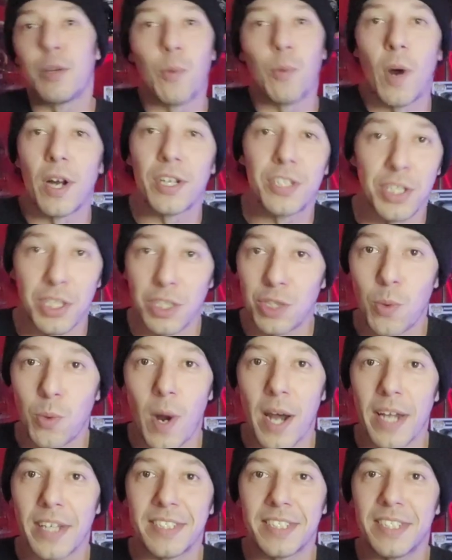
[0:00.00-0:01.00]
watched it
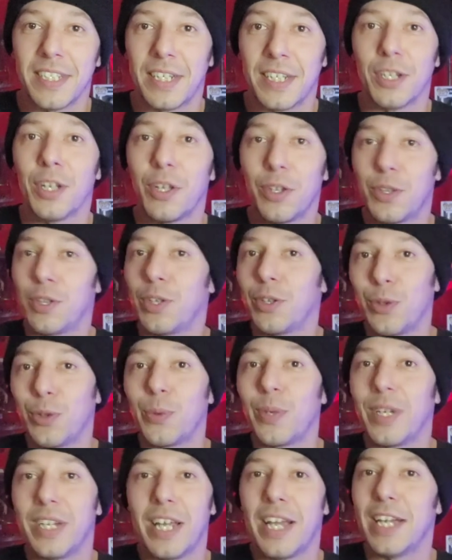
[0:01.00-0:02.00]
twice in the, the
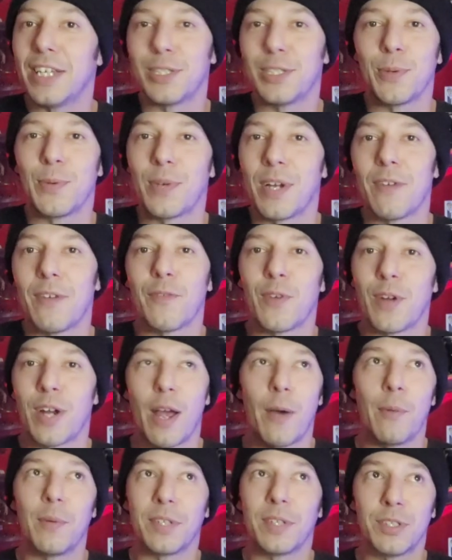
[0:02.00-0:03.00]
three days or whatever and
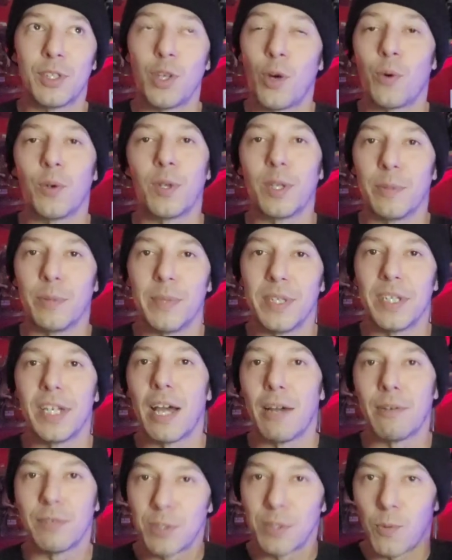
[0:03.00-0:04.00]
i would totally be
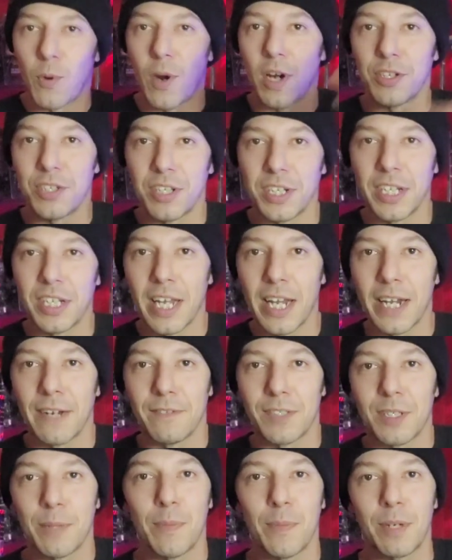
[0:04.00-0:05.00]
down to watch it again
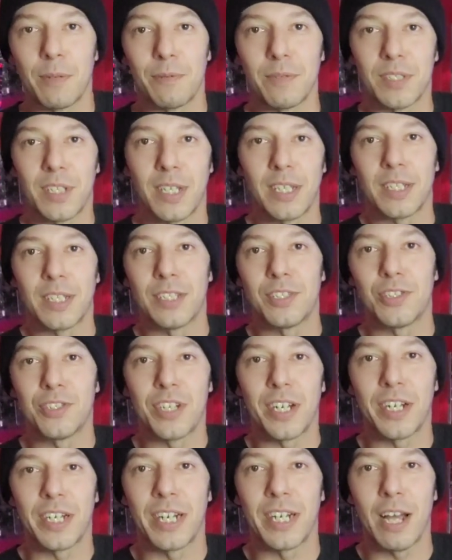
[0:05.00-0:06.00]
if somebody was like let's
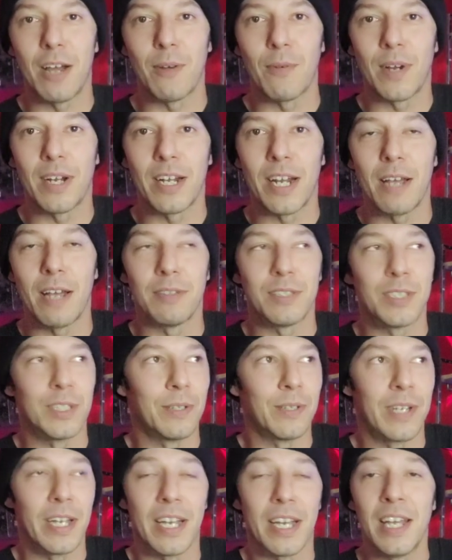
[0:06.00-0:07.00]
check it out right now so
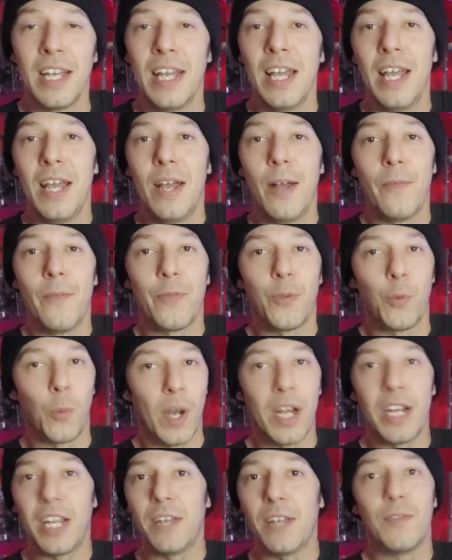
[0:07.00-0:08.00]
yeah
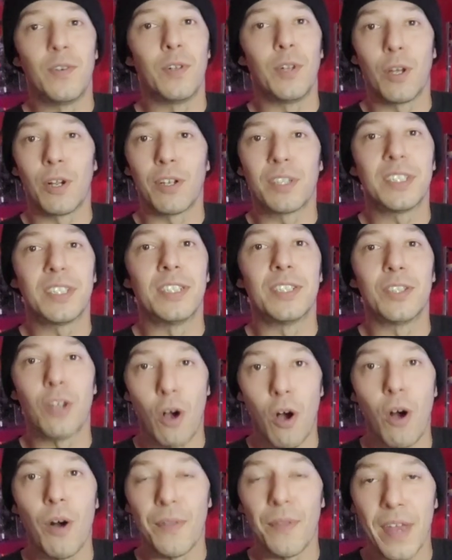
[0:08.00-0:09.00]
when Evil Lurks is
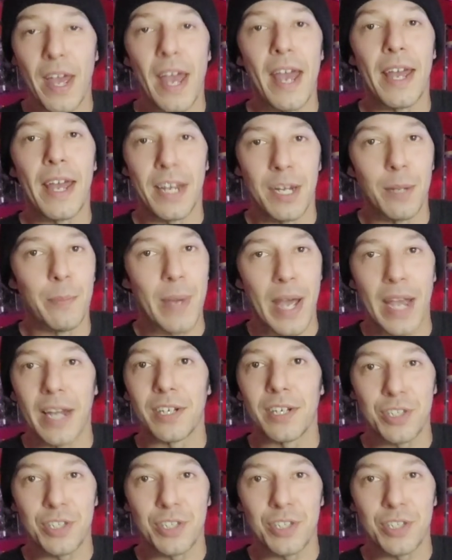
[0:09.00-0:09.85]
all that and a bag of